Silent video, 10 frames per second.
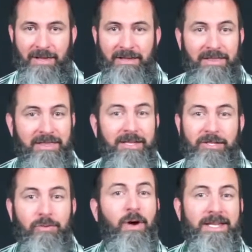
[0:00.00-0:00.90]
The things
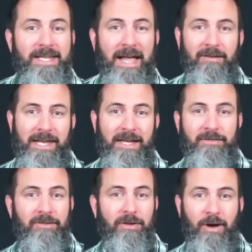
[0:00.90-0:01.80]
you write down
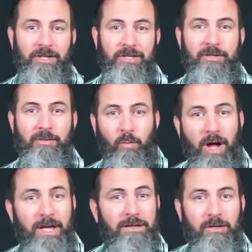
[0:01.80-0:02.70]
answer the questions
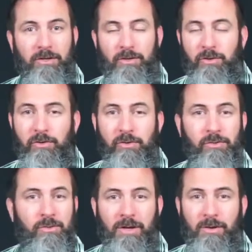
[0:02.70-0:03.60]
what,
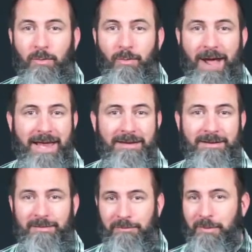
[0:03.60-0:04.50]
who, when,
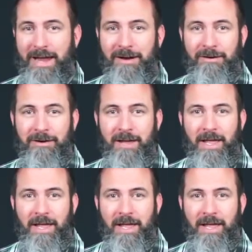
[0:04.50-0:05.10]
where.